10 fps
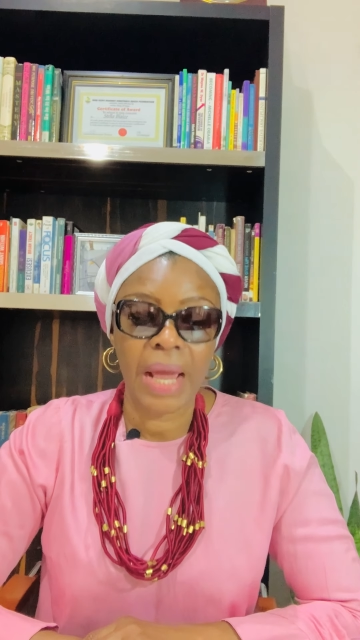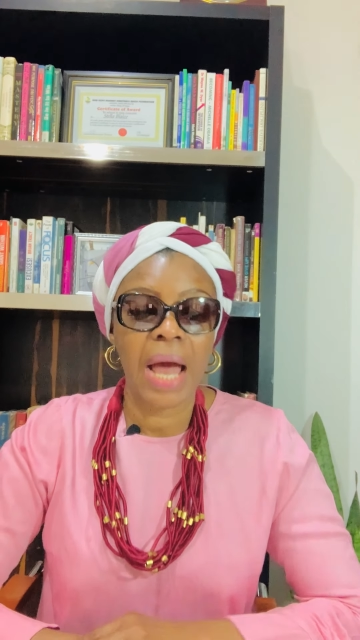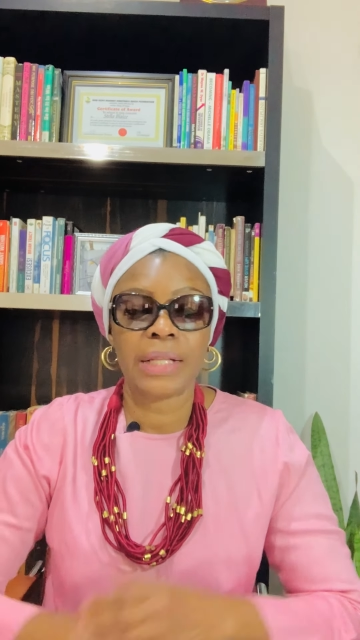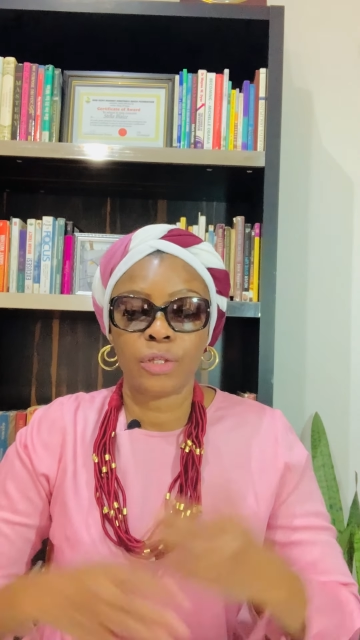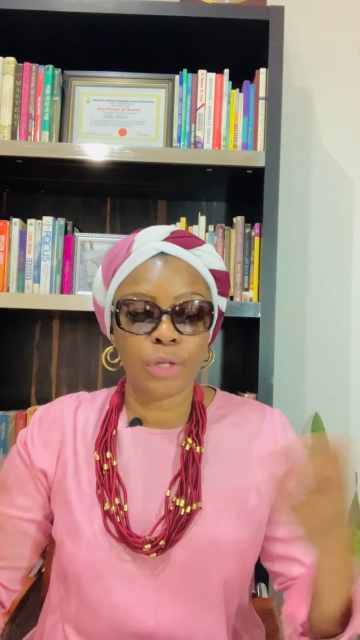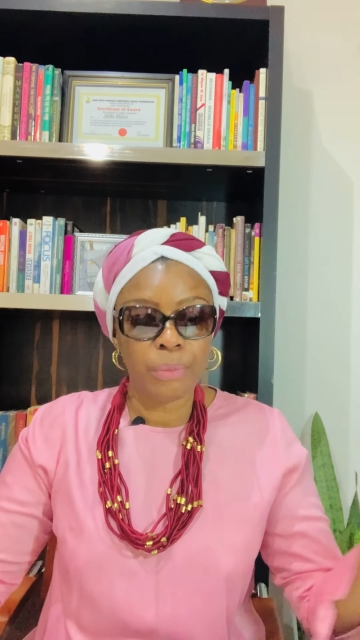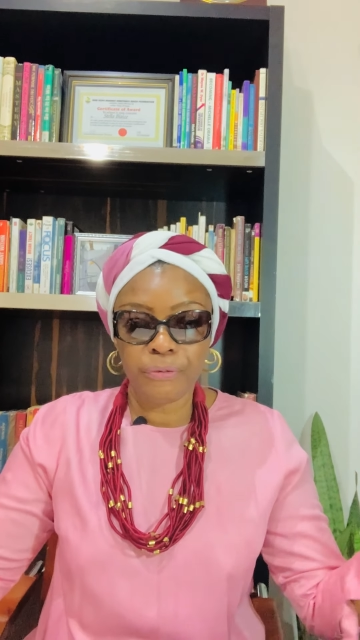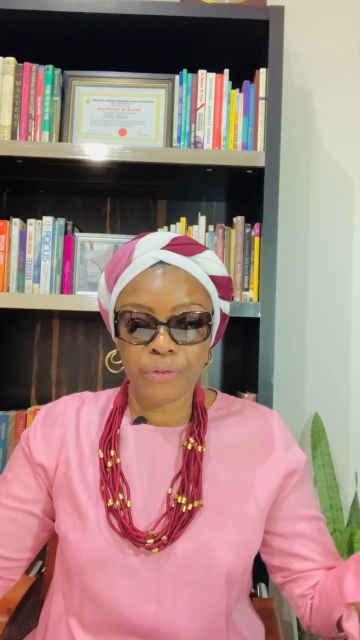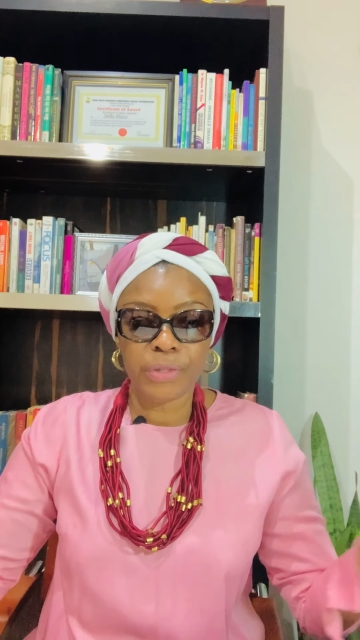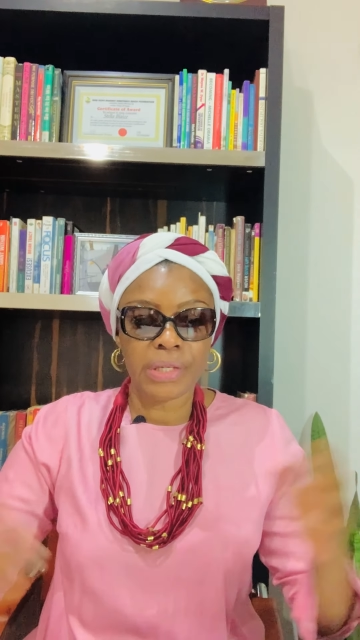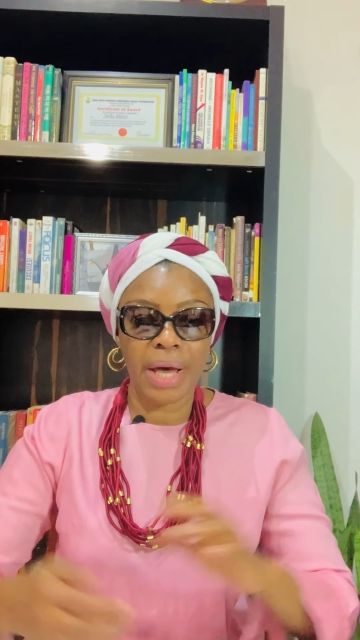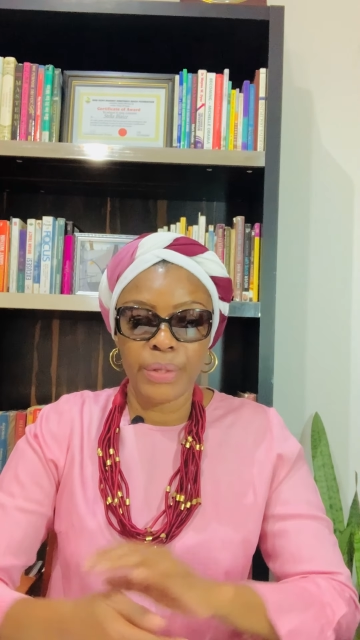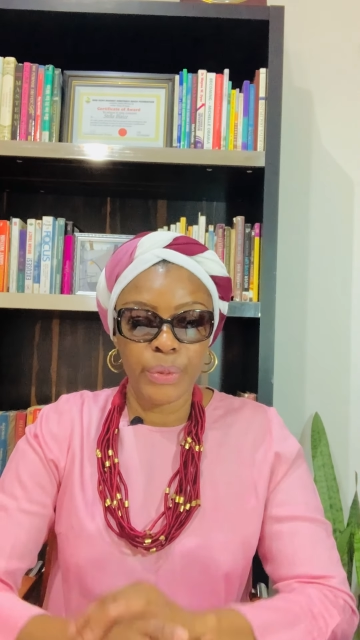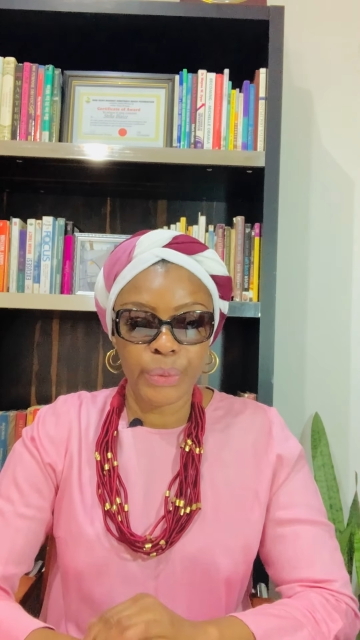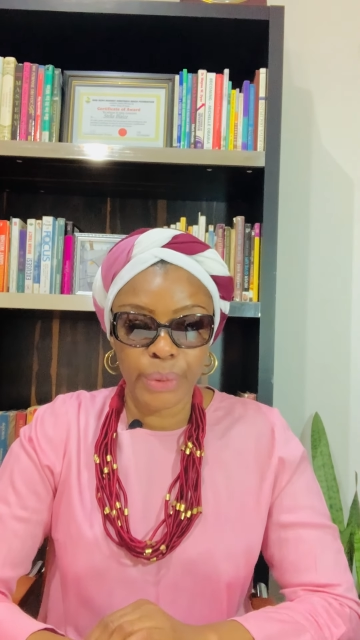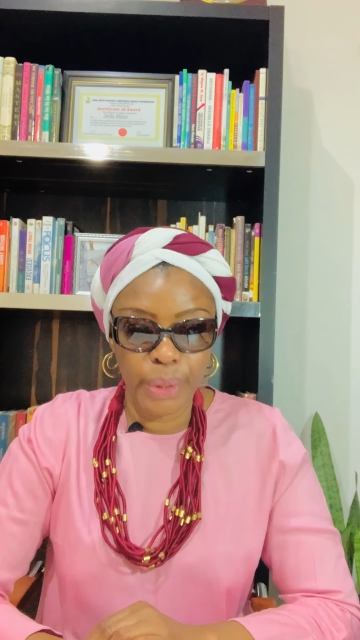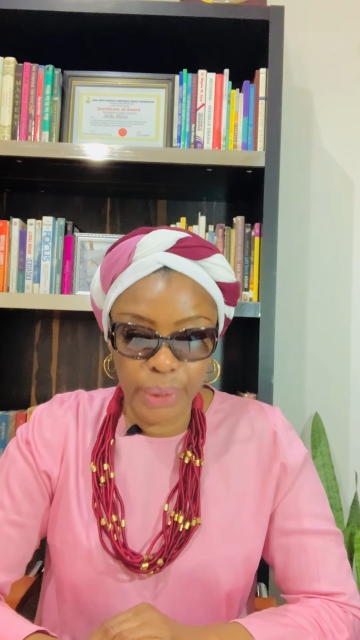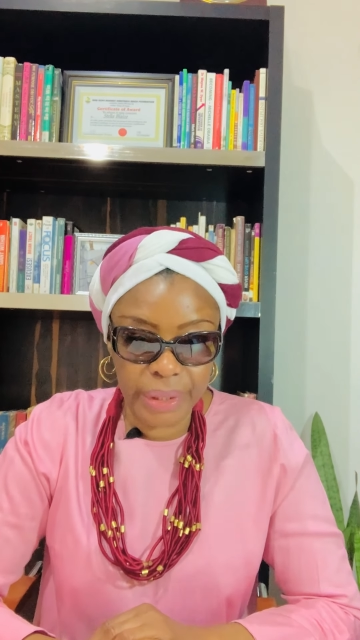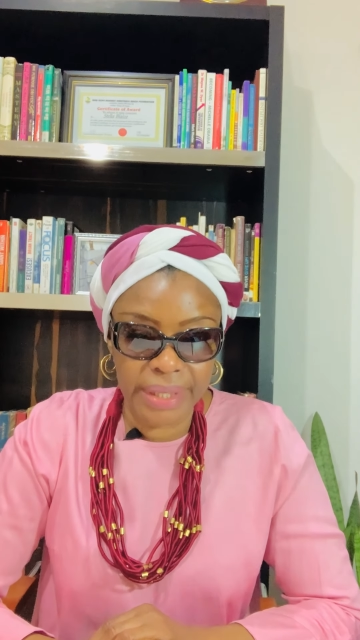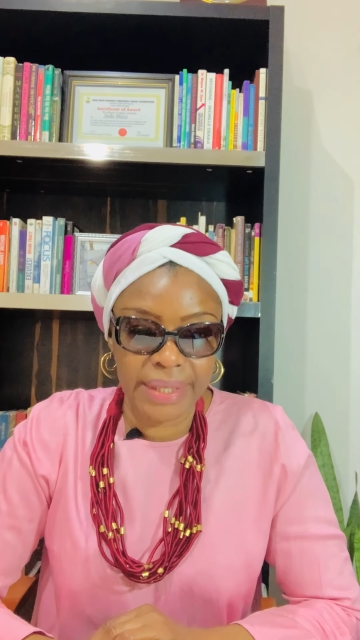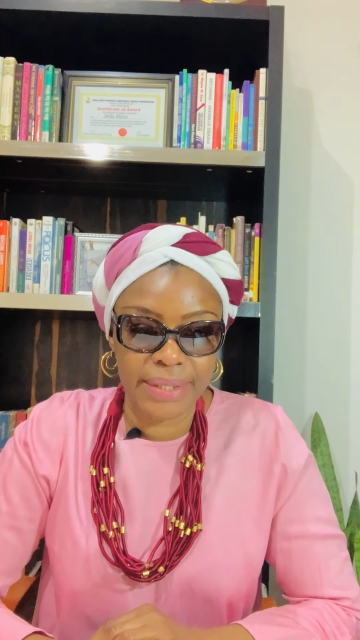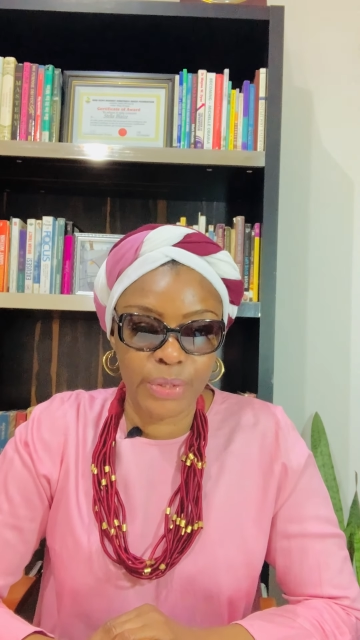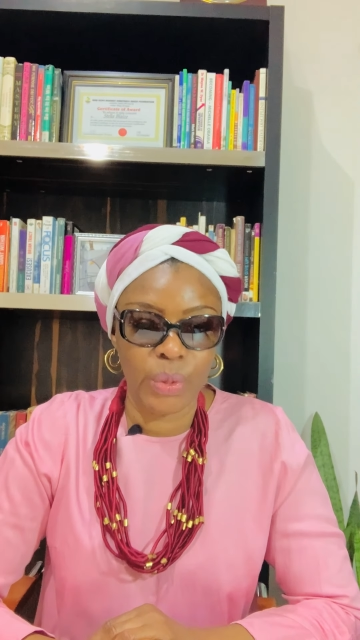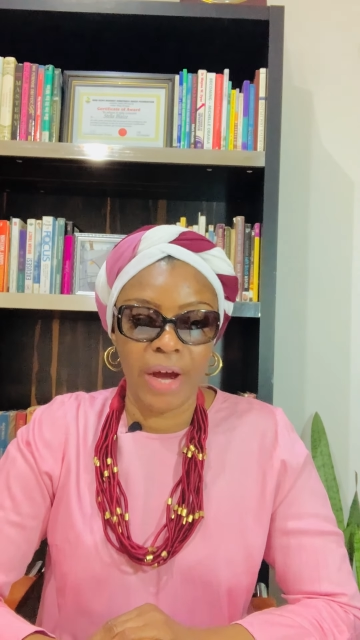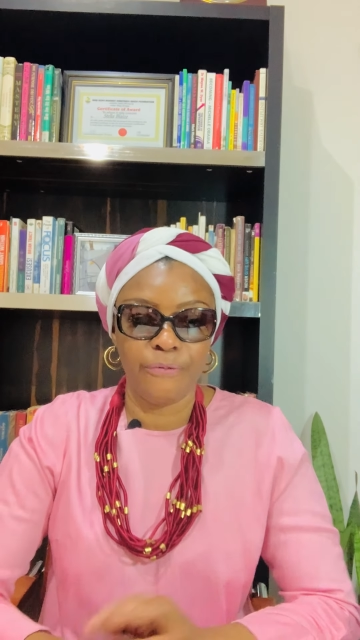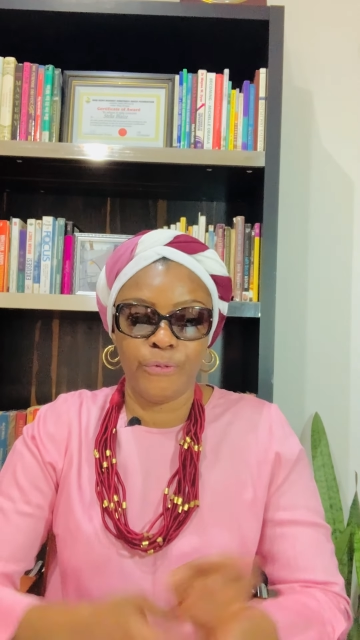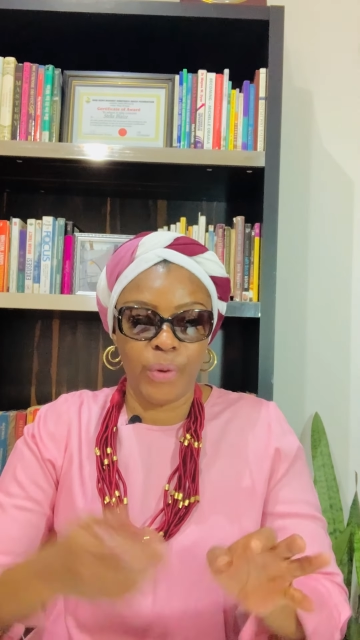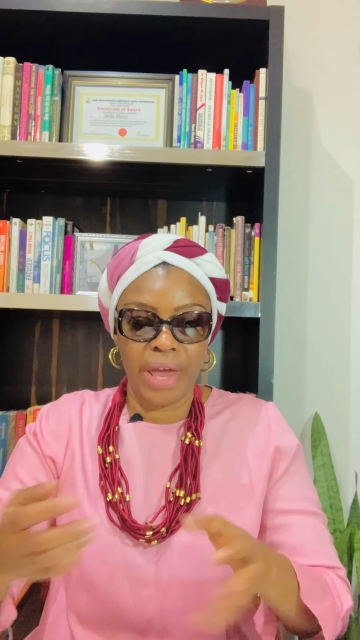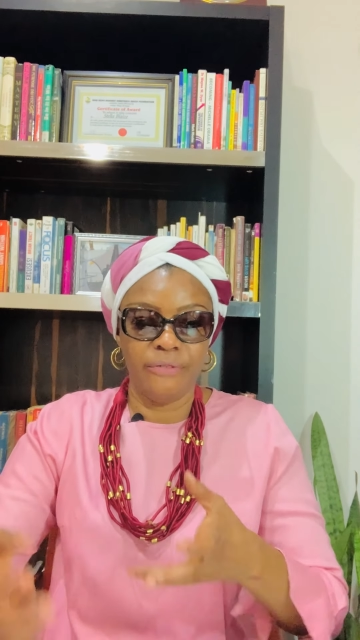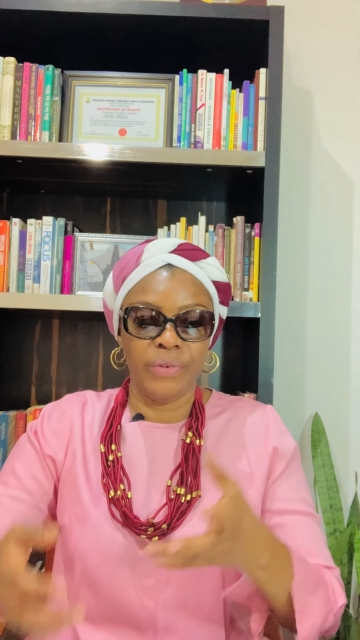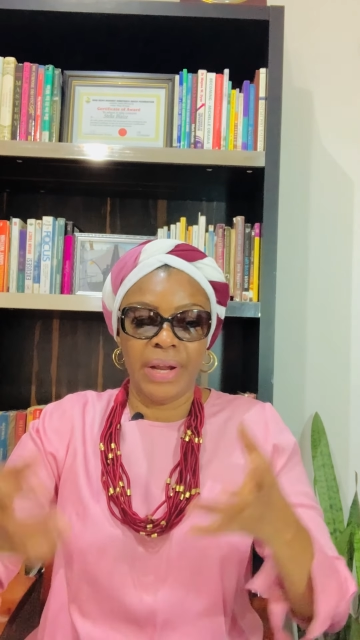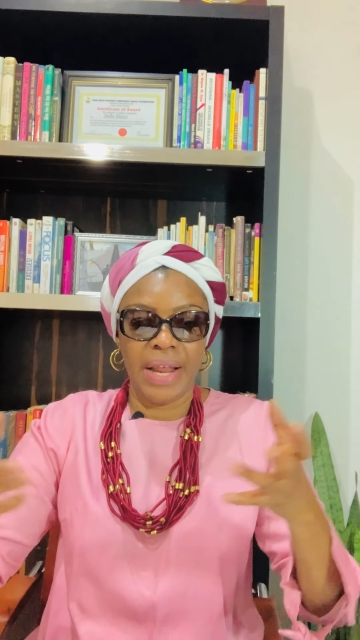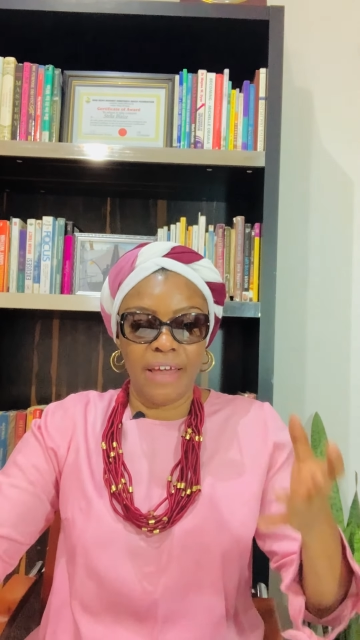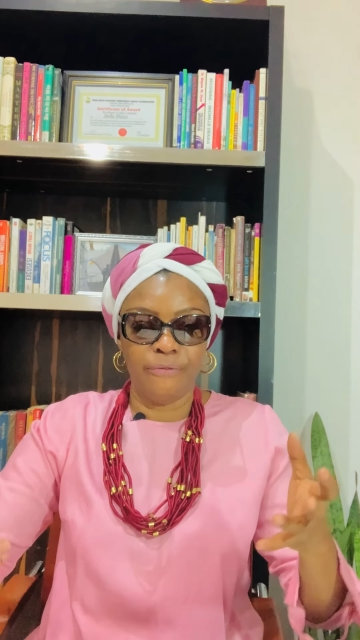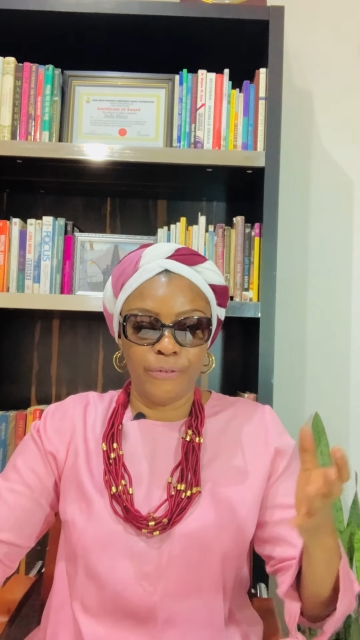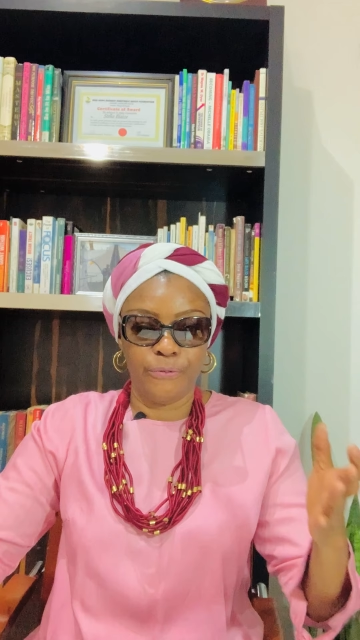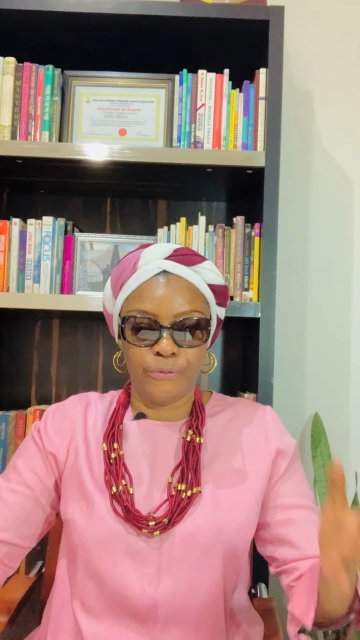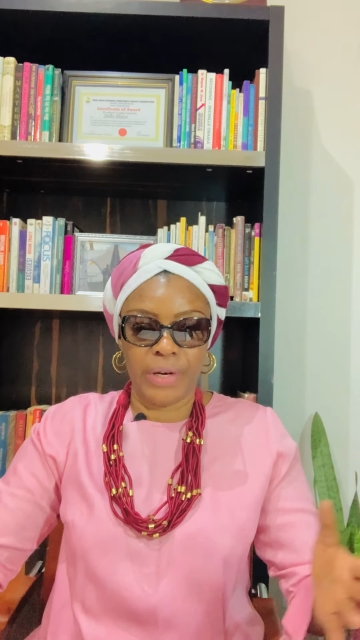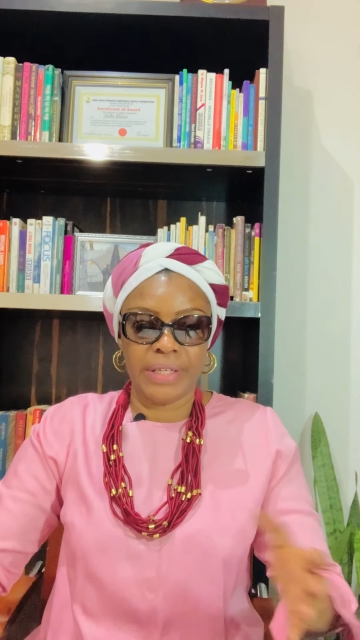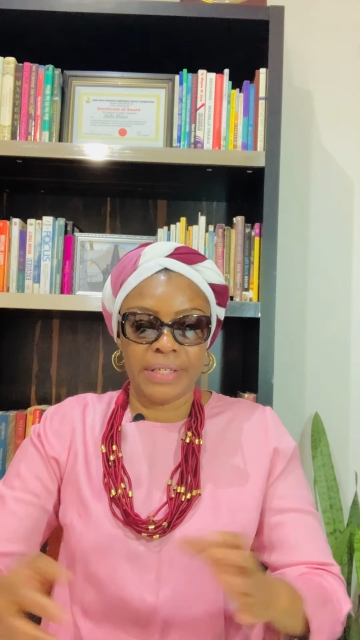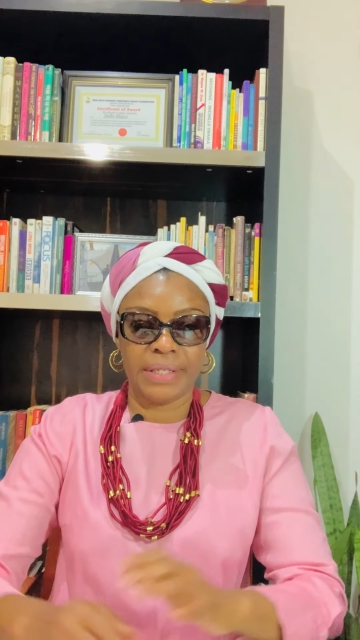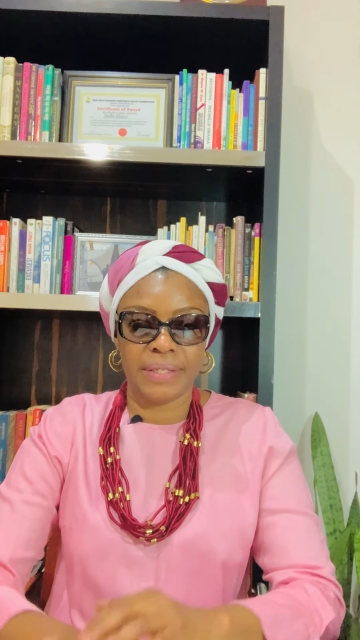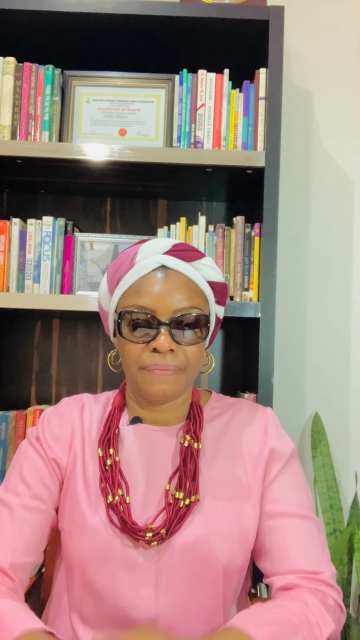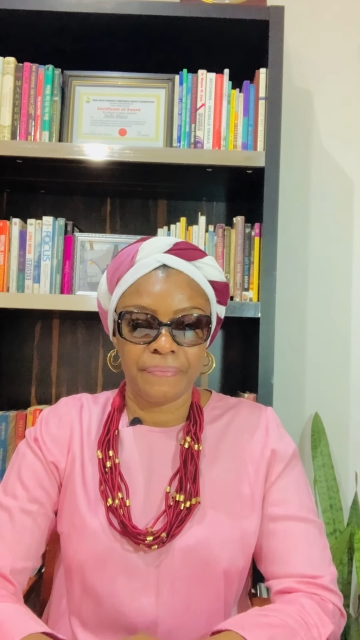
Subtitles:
And some of us are not lucky to have forever and ever friends.